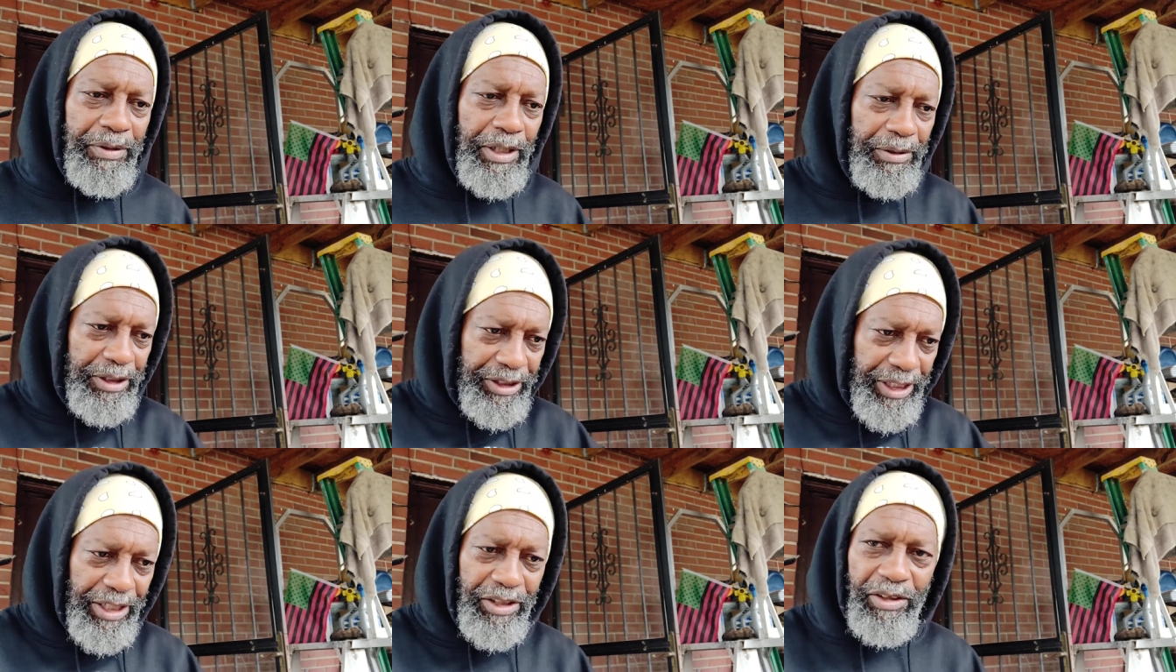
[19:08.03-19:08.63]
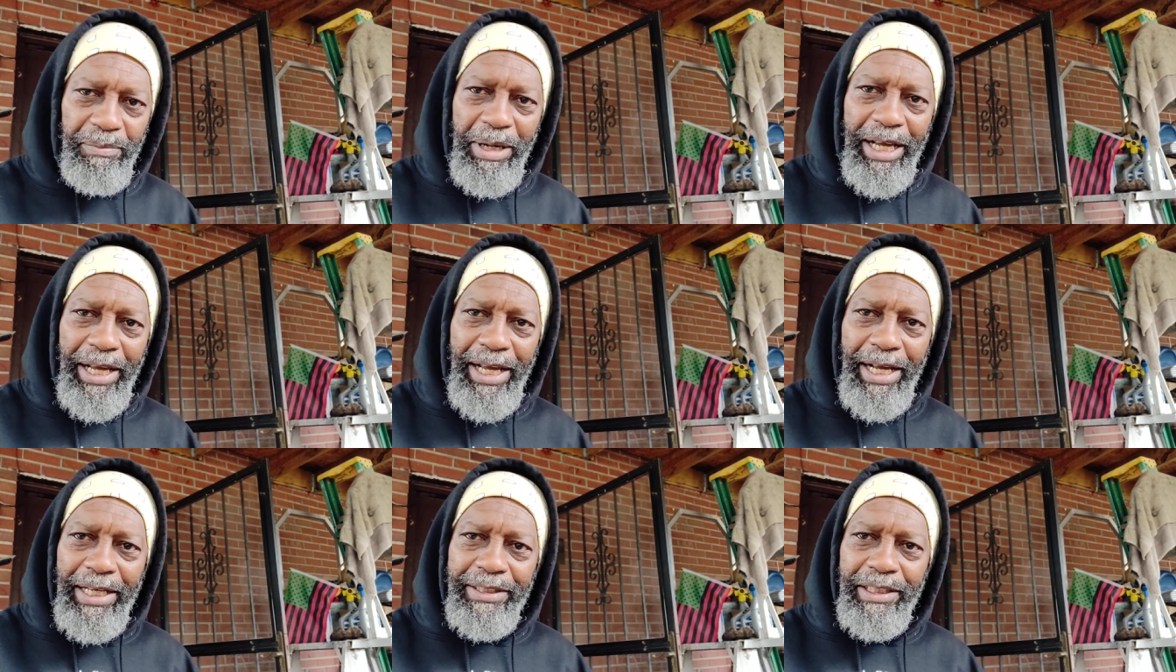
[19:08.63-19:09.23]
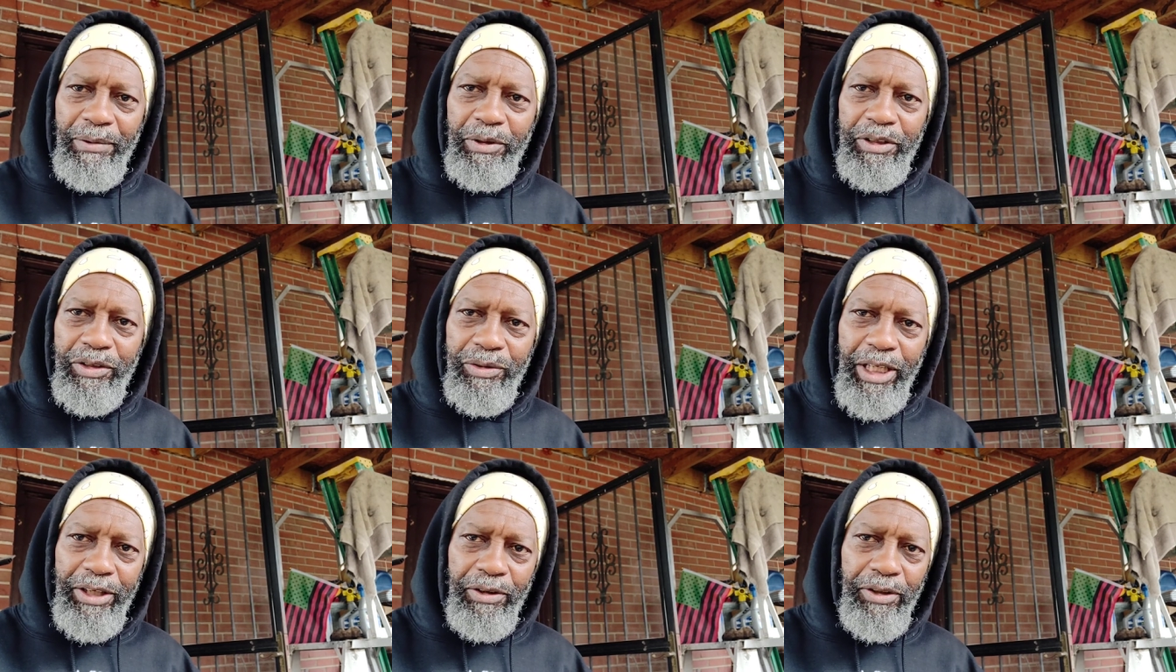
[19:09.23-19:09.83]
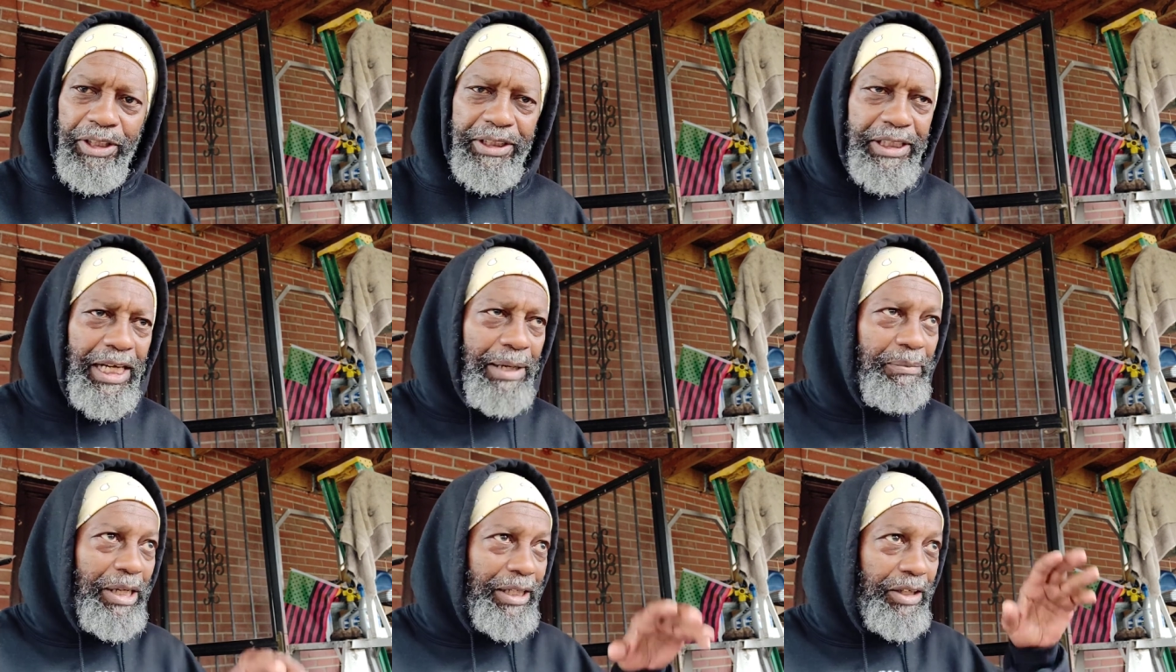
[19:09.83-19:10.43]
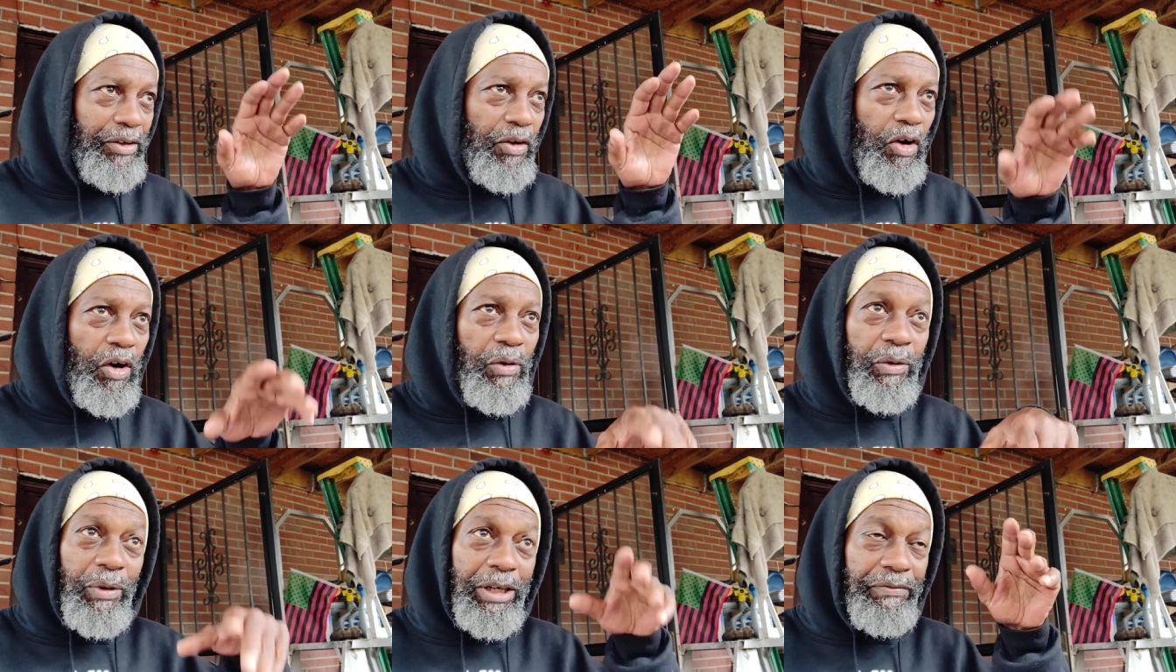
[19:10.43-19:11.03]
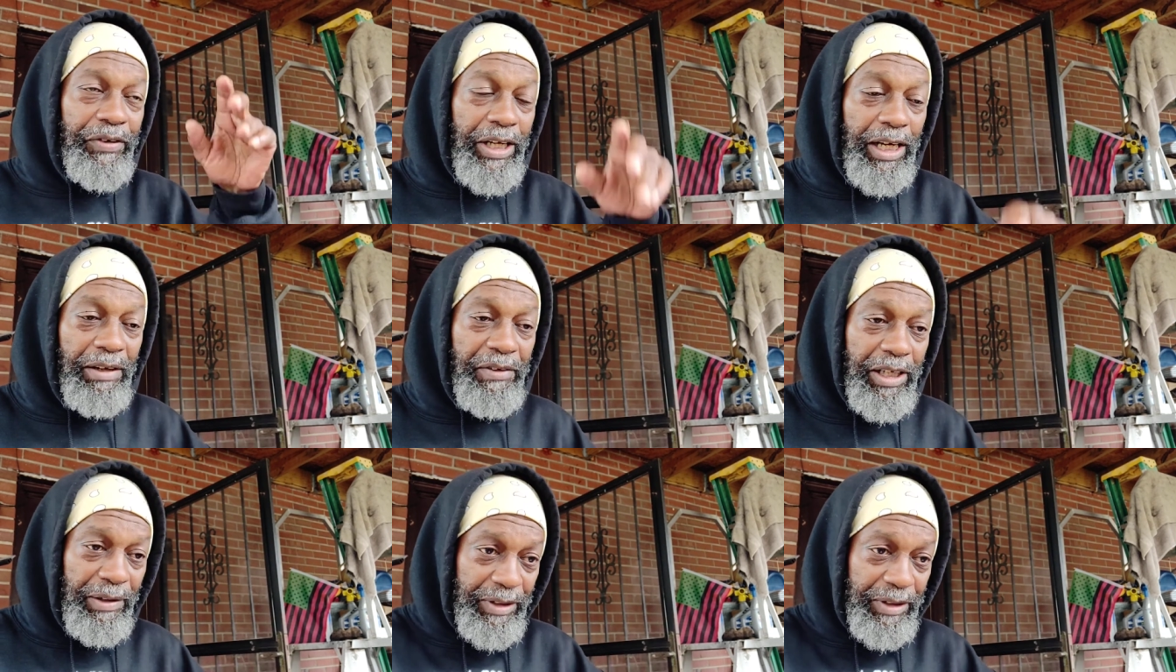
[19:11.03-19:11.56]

I was standing on my hands. I would do that all the time, like in the hallway waiting for the elevator.